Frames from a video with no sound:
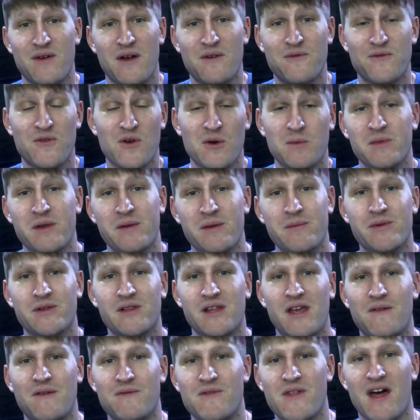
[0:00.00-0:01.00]
I firmly
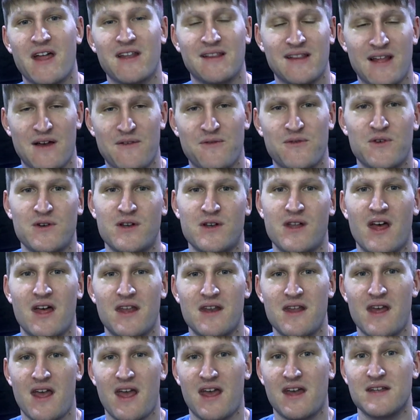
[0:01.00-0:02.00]
believe that Left 4
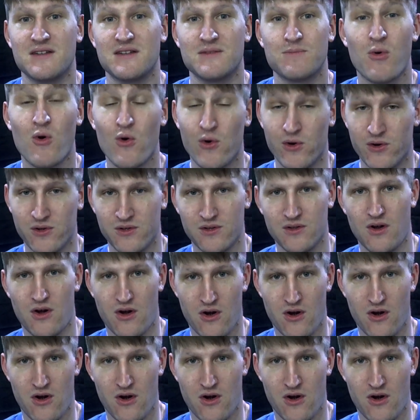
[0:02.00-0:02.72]
Dead and Portal